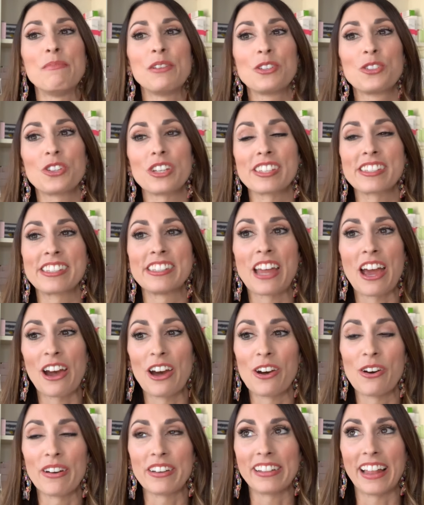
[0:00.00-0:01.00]
just
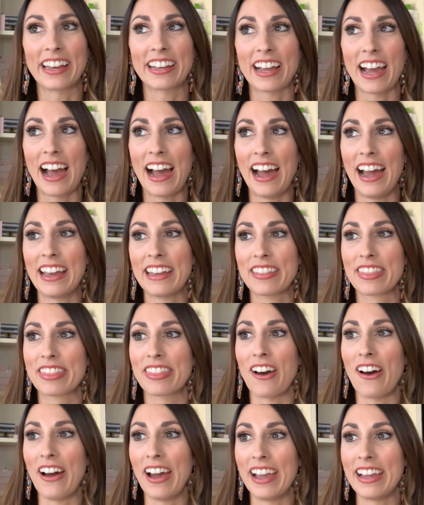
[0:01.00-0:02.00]
know, like, I
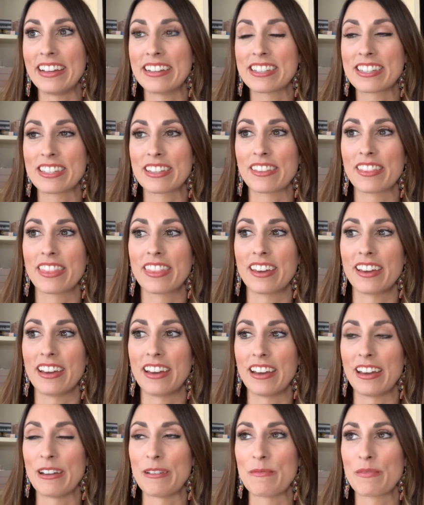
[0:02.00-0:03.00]
thought
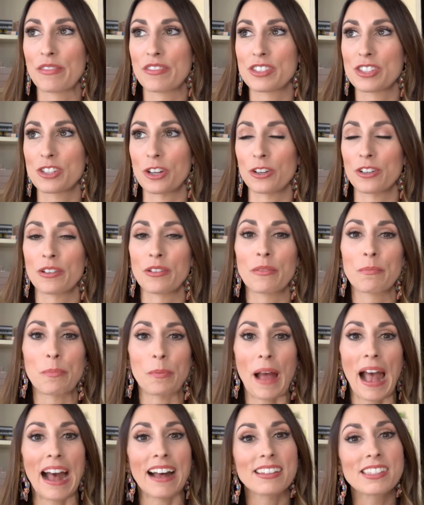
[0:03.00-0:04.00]
the certain
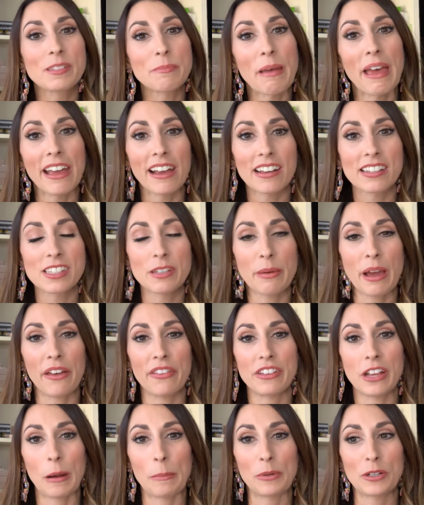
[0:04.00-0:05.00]
aspects
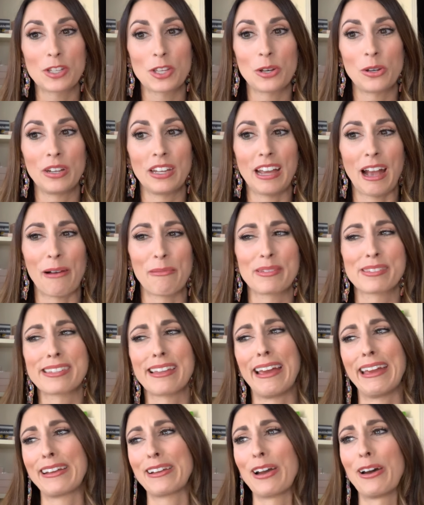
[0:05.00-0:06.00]
about the opportunity, I was
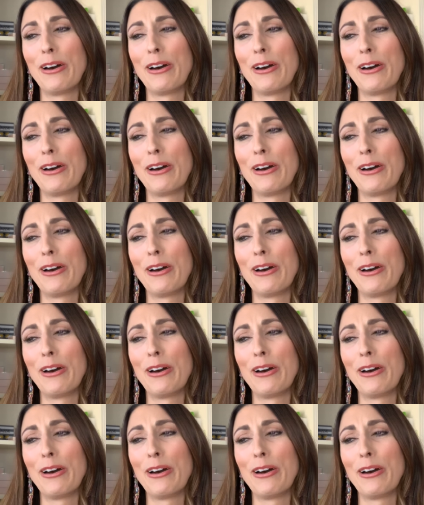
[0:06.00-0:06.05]
like,